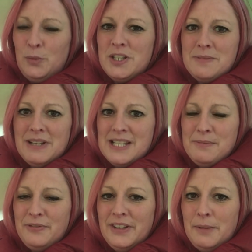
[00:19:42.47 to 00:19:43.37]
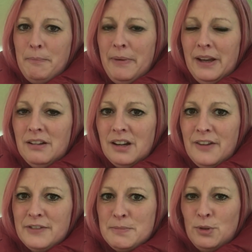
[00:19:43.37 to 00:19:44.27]
which makes me feel a bit
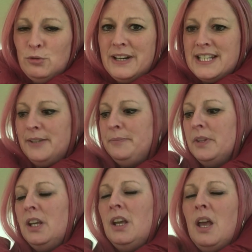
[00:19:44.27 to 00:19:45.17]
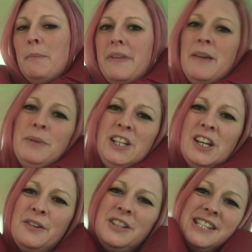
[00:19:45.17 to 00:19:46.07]
uncomfortable already. But then when you
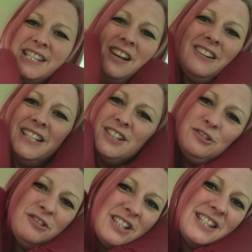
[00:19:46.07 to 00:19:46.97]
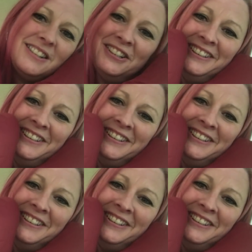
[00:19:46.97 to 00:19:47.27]
go on your side, it all just...